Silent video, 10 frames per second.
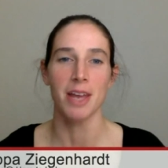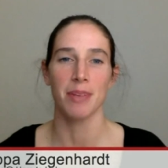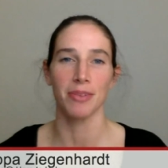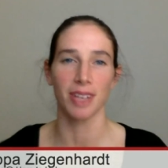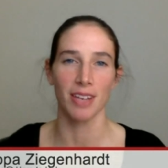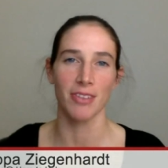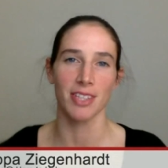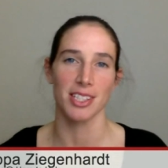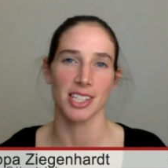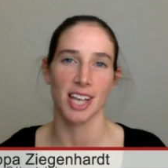but really for
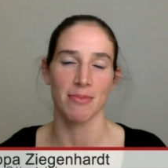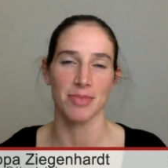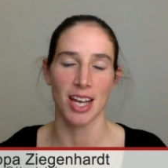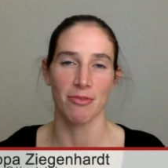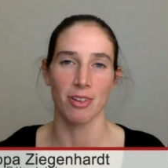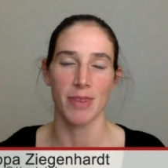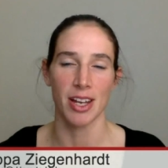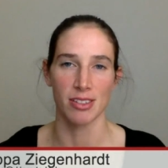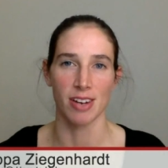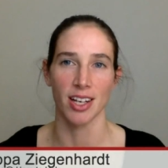this to come down from
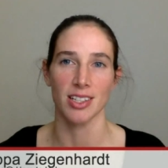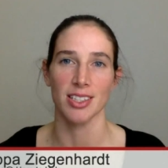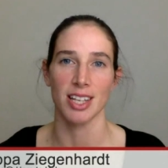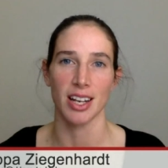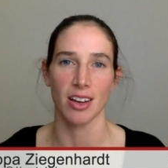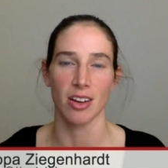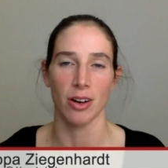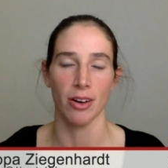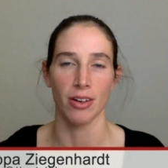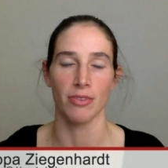our directors and our
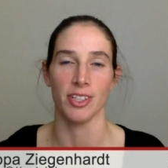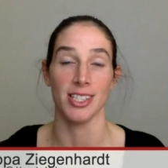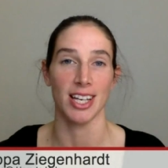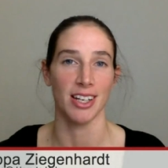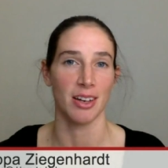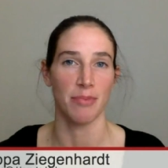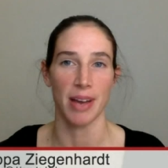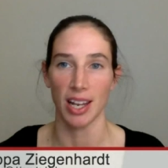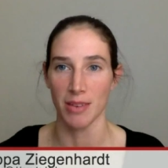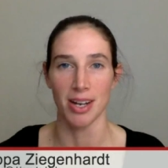choreographers and our
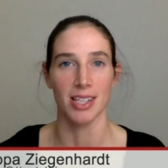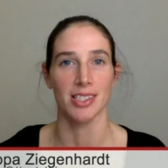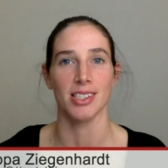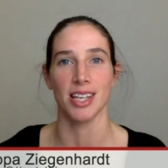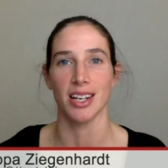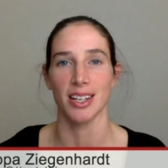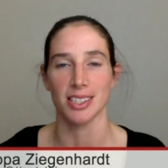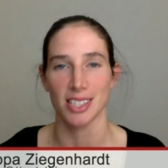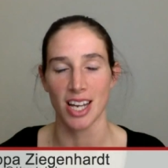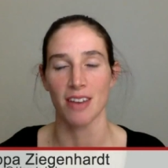ballet masters and our
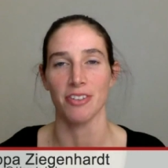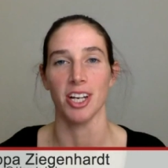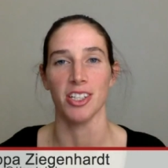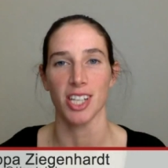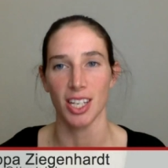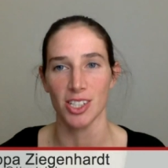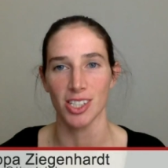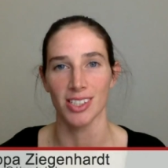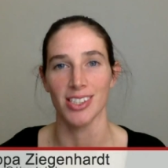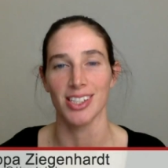staff and our
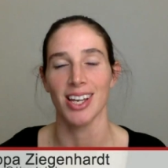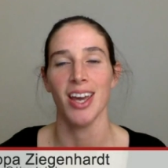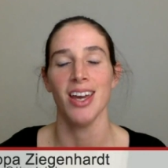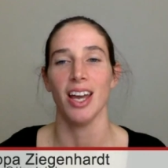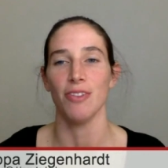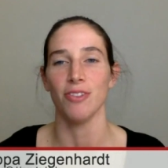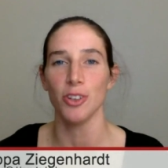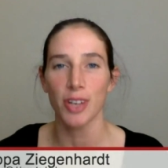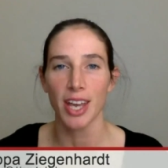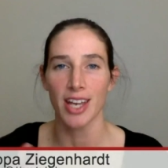teachers. If
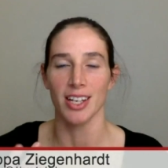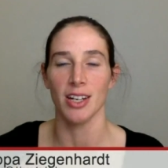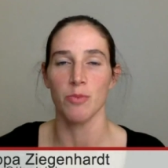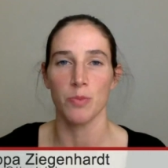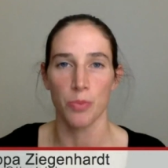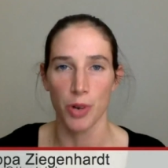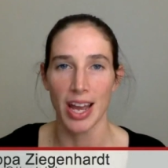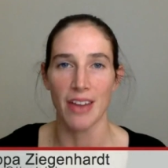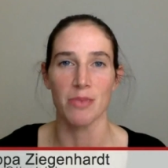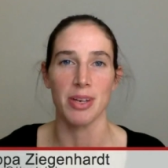you can bring
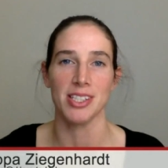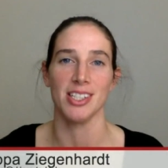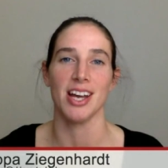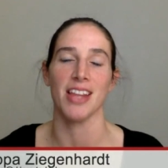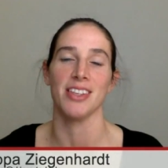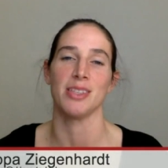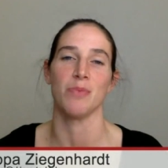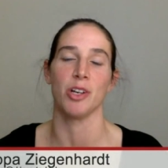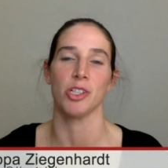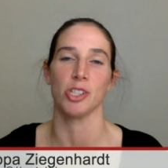out the best in others
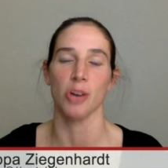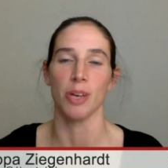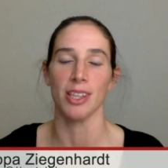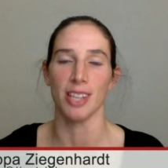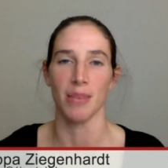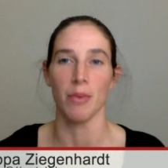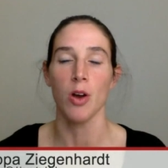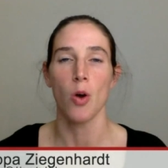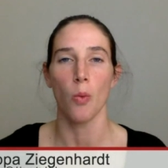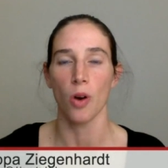by showing them
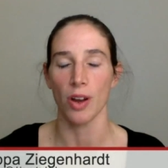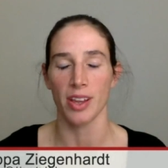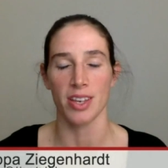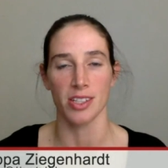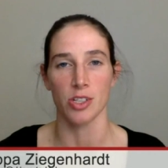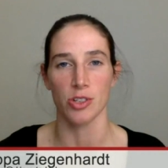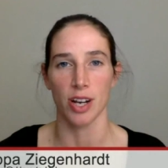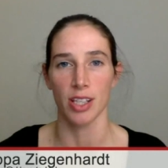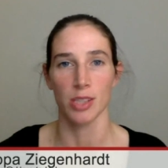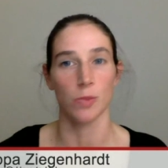what are their
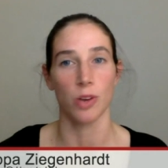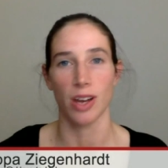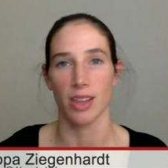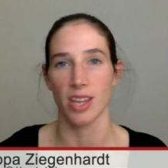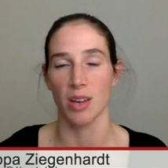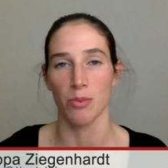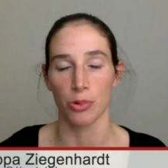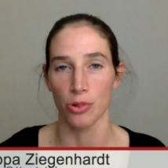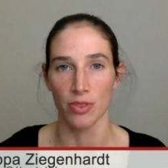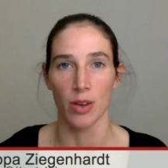strengths, what are they
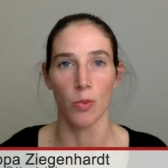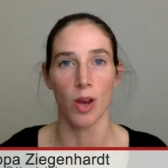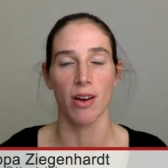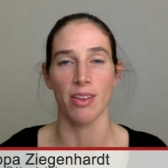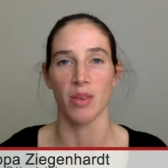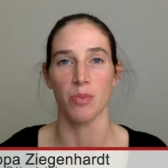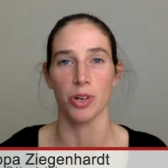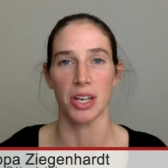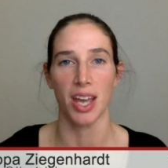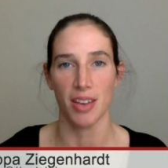improving, where are they
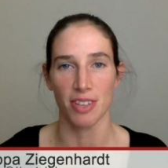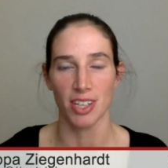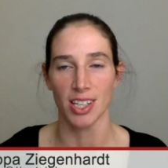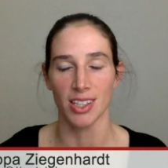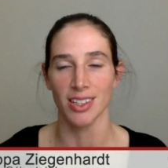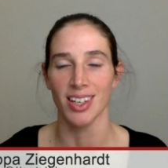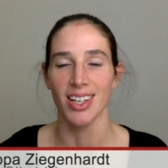putting effort in,